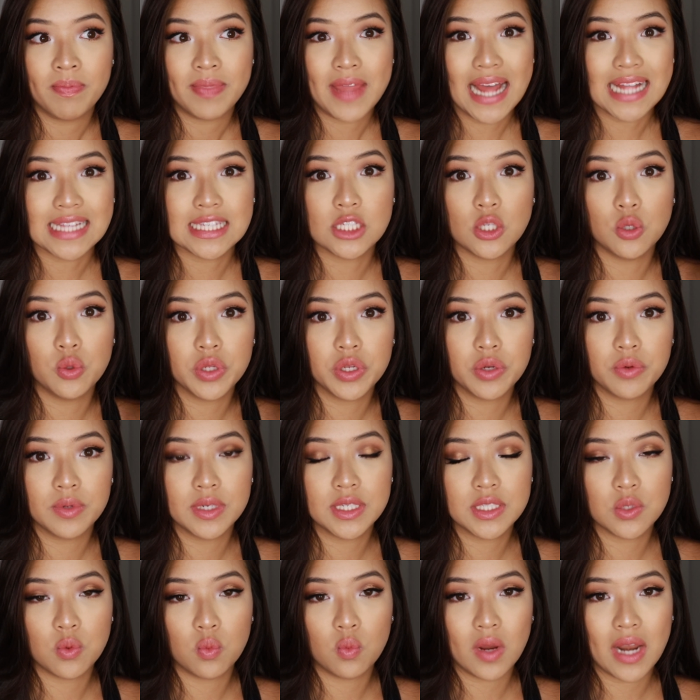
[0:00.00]
That's the only
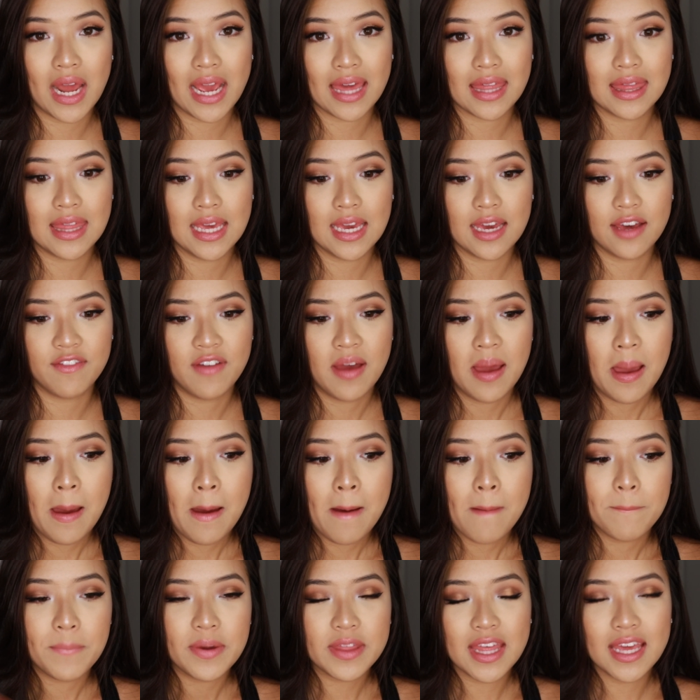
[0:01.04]
reason what I can think of.
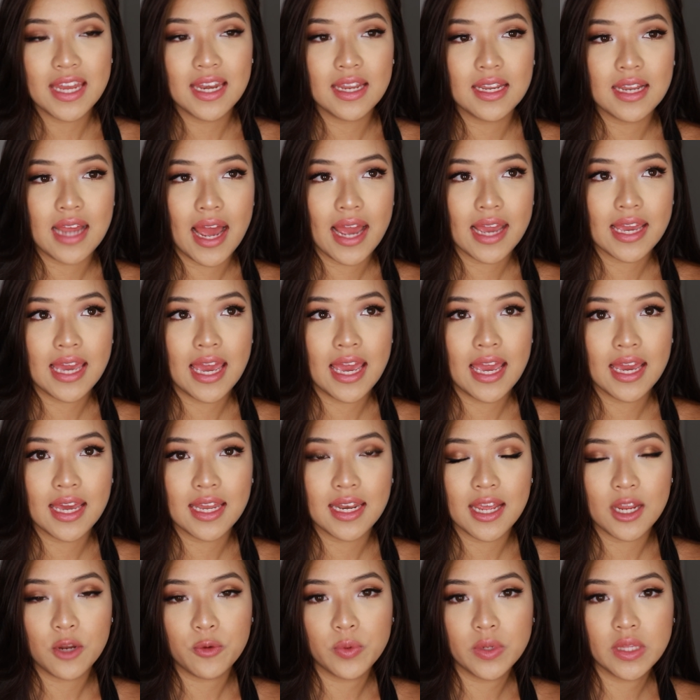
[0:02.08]
But then I
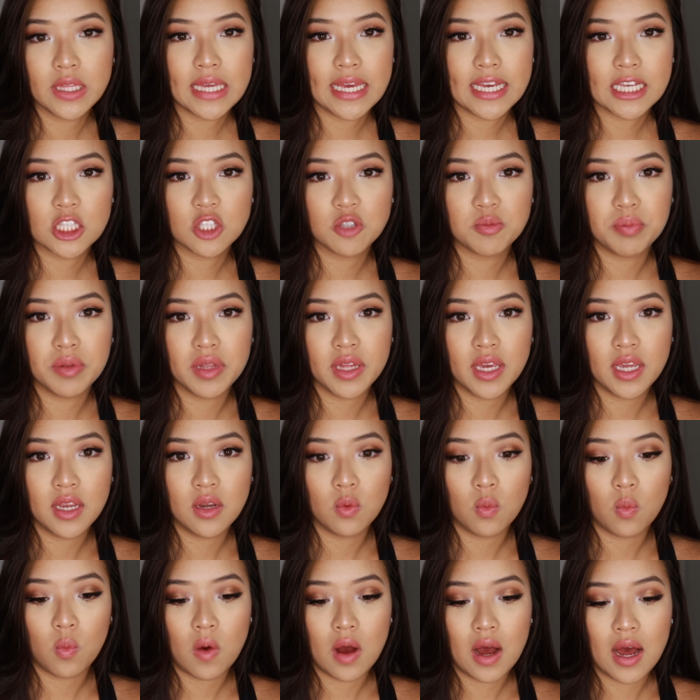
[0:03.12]
can't really
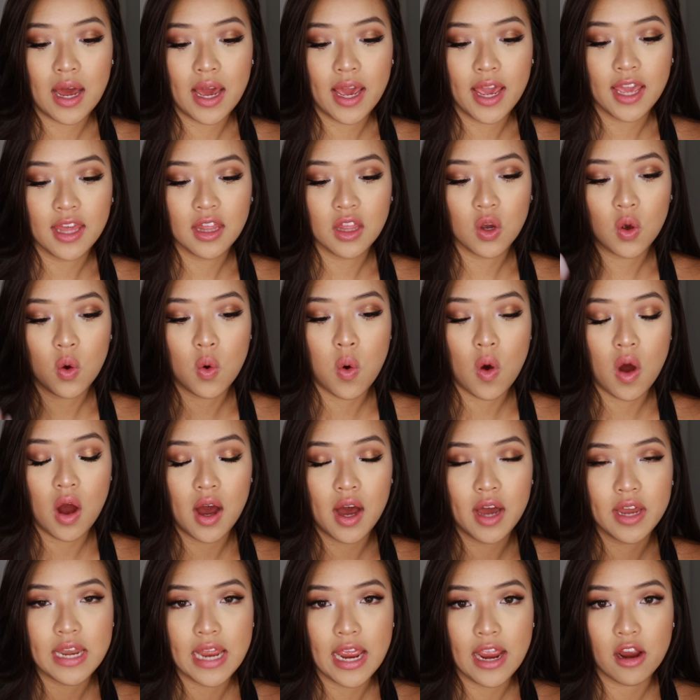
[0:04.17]
explain why the
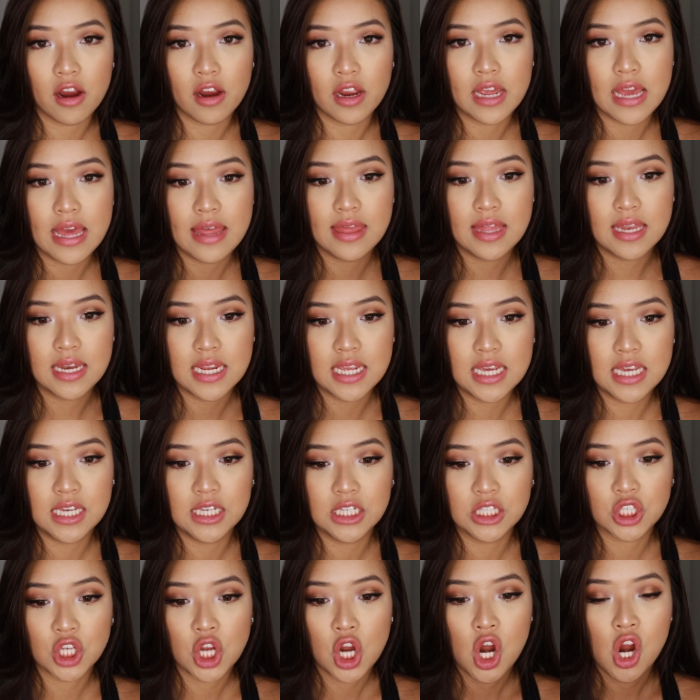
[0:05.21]
quad area and the
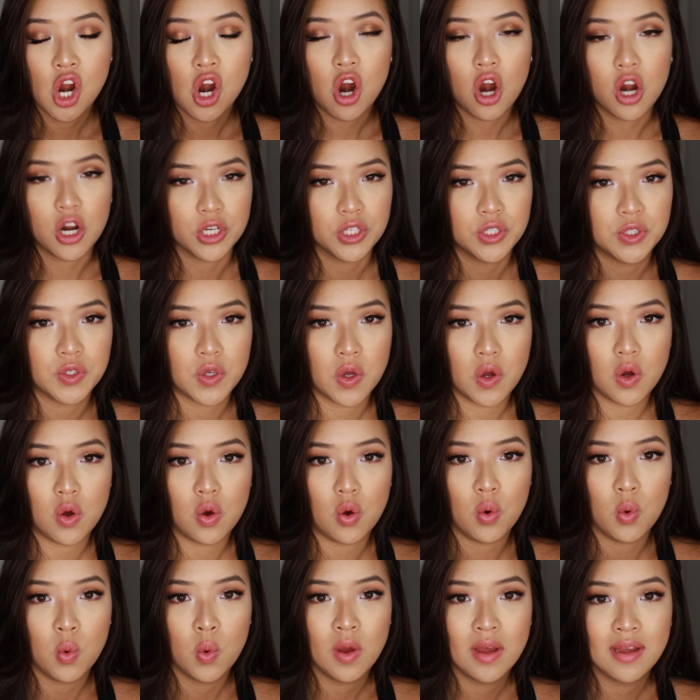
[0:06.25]
knees are
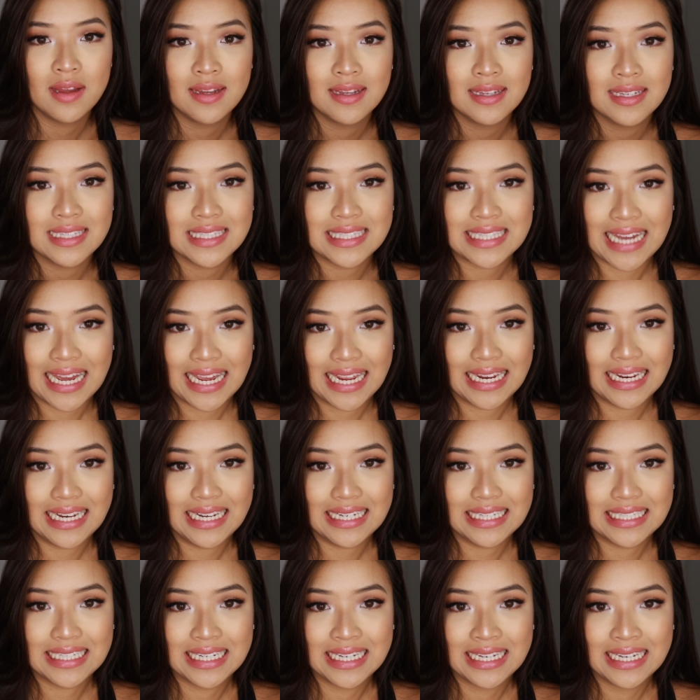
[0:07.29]
so
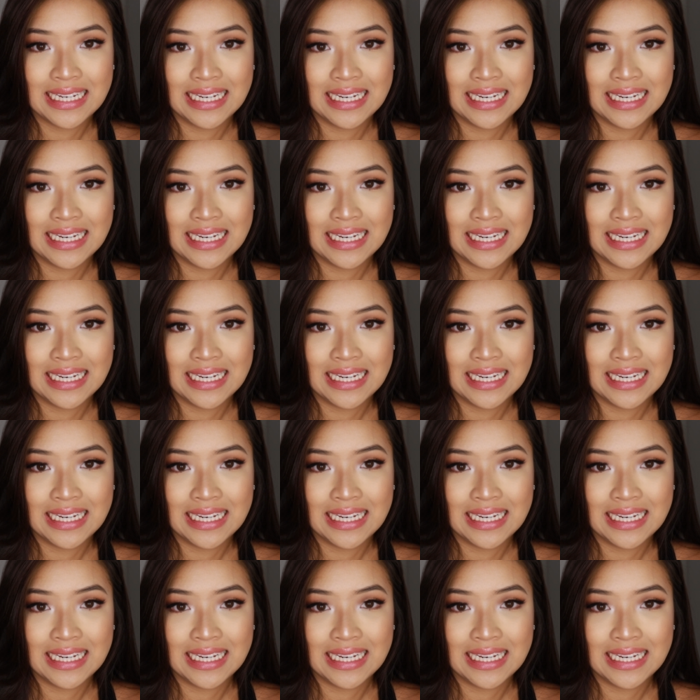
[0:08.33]
tight.